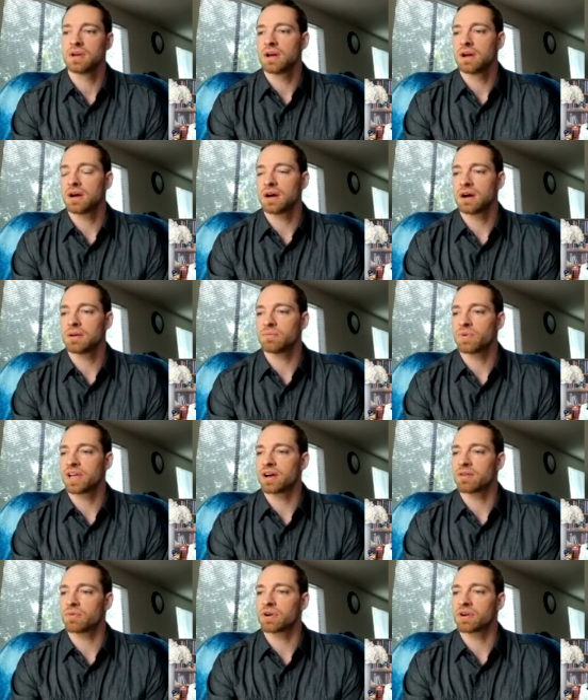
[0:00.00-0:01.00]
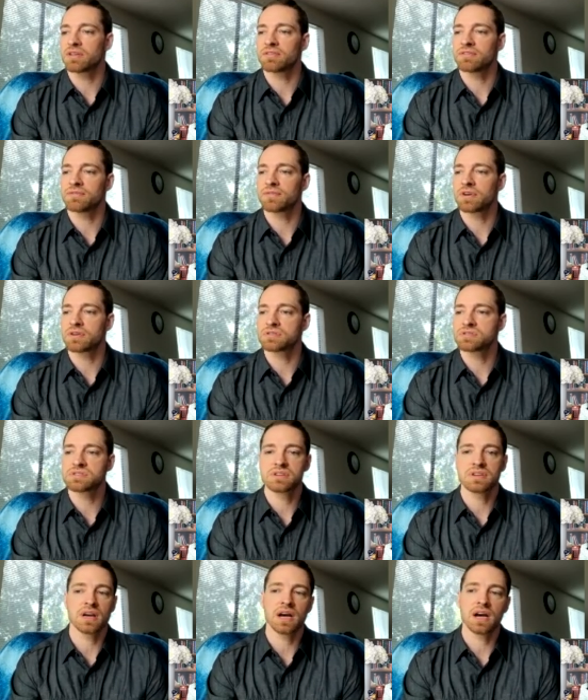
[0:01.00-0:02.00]
Um, we have one of the
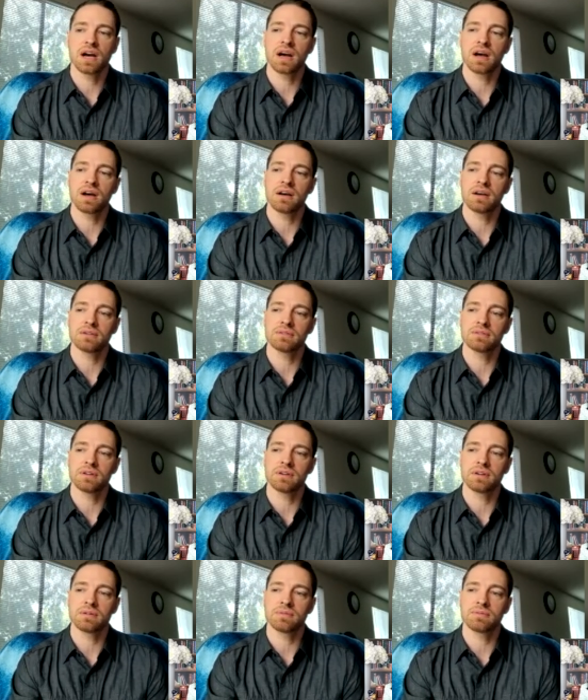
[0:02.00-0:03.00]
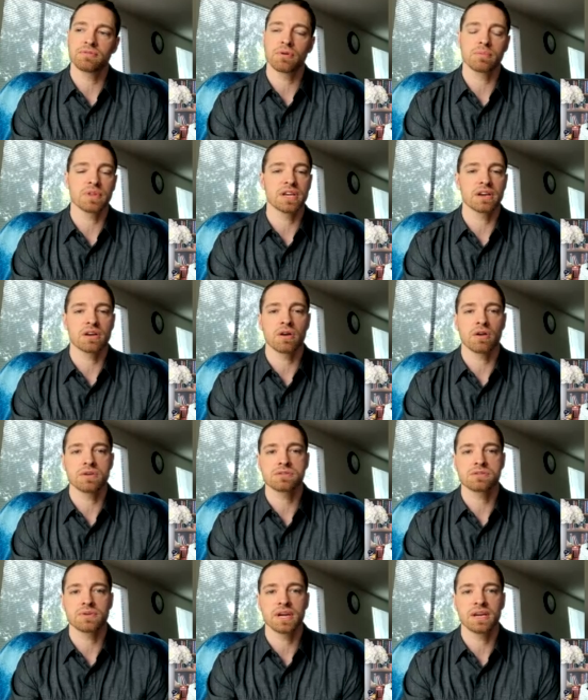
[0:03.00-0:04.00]
first uh, uh, formerly
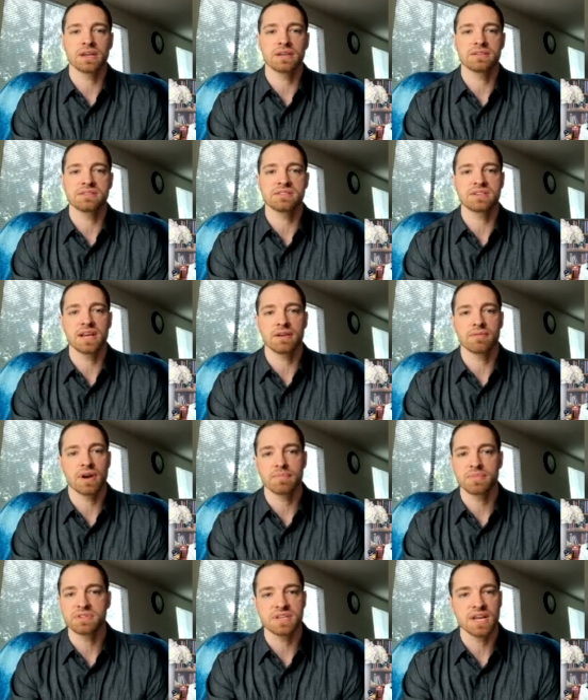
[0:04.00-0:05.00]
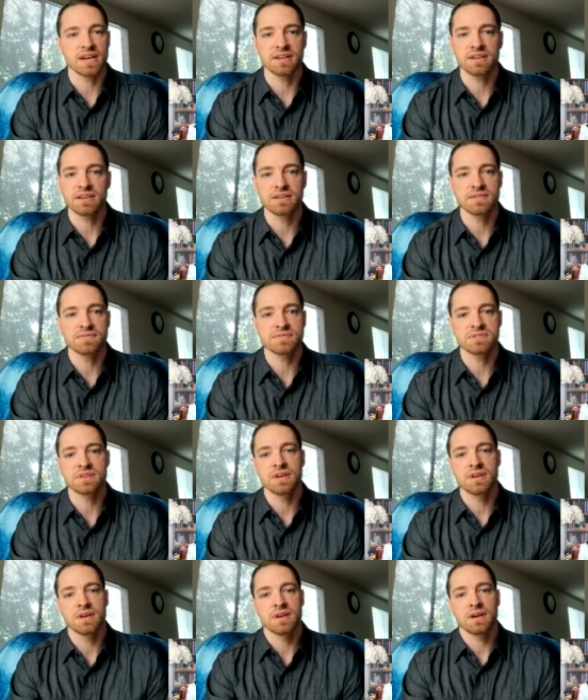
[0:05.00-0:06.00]
incarcerated state representatives,
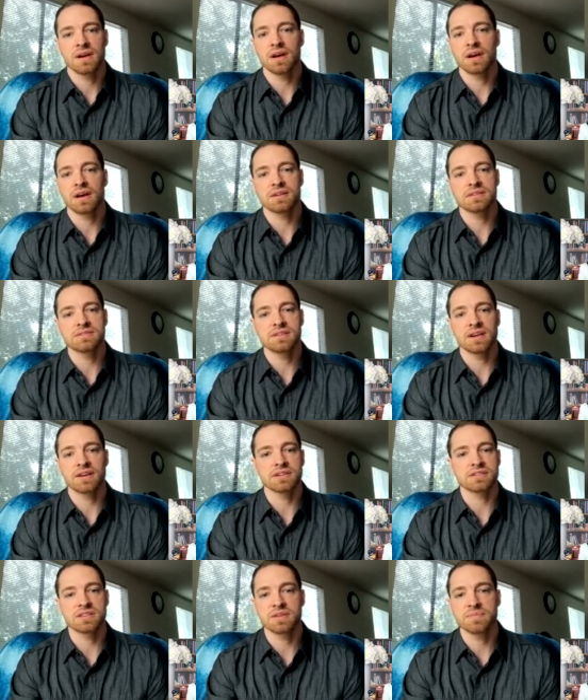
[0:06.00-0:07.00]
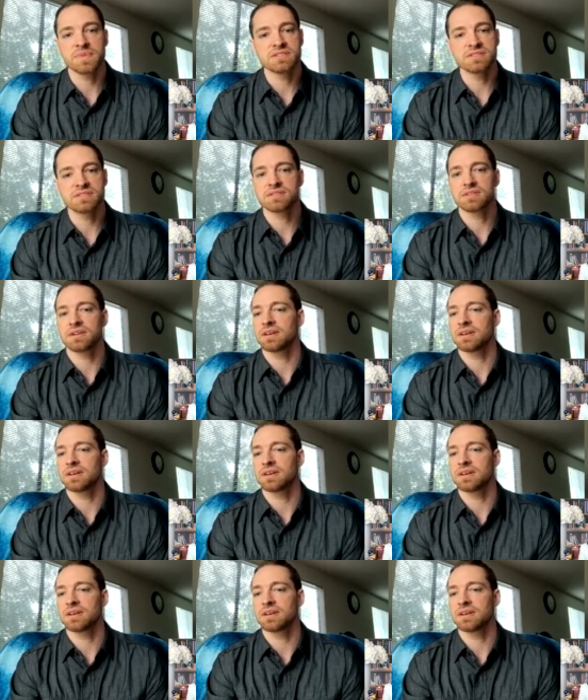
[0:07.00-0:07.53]
mm-hmm. Uh, Tara Simmons.